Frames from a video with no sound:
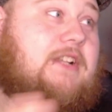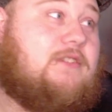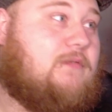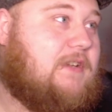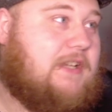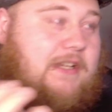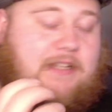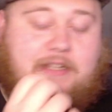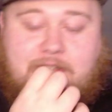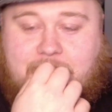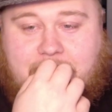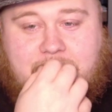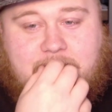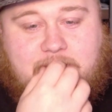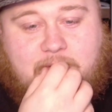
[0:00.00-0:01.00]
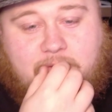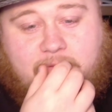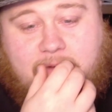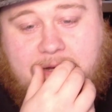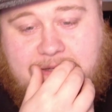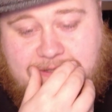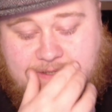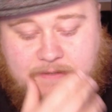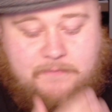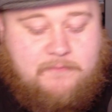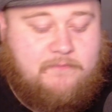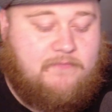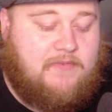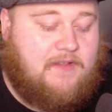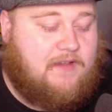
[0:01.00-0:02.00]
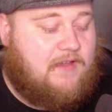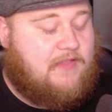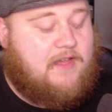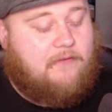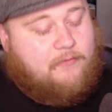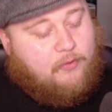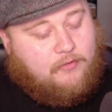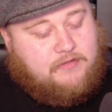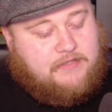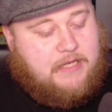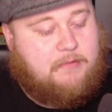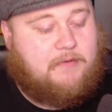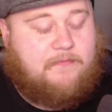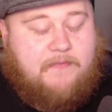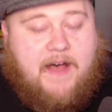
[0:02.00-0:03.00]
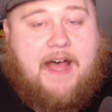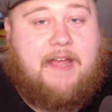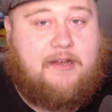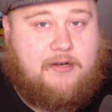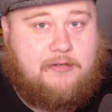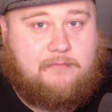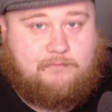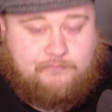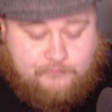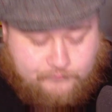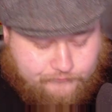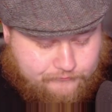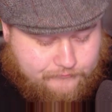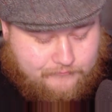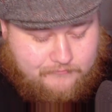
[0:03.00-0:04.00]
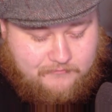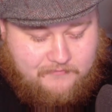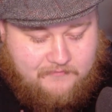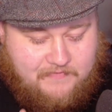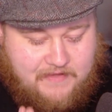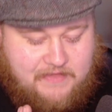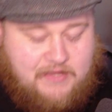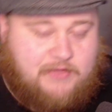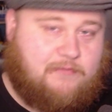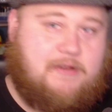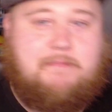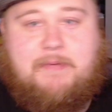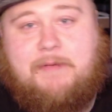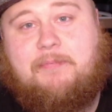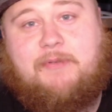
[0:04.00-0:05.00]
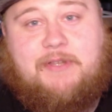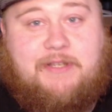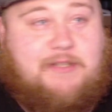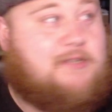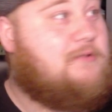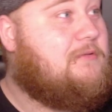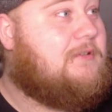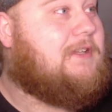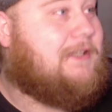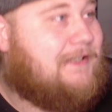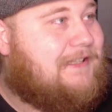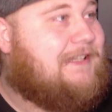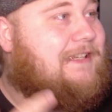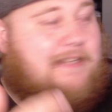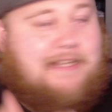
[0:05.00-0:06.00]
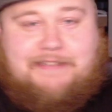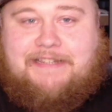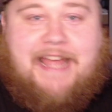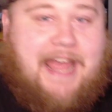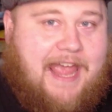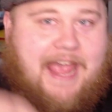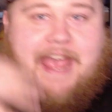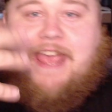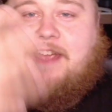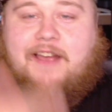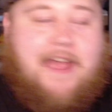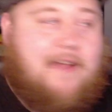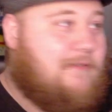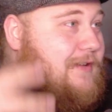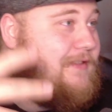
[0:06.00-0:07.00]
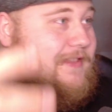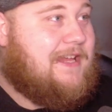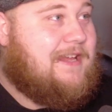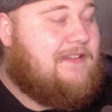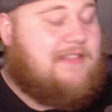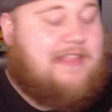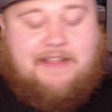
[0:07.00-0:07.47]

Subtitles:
ridiculous. It is crazy. Of course, they would fire the 3 people that do, like, that hang everything.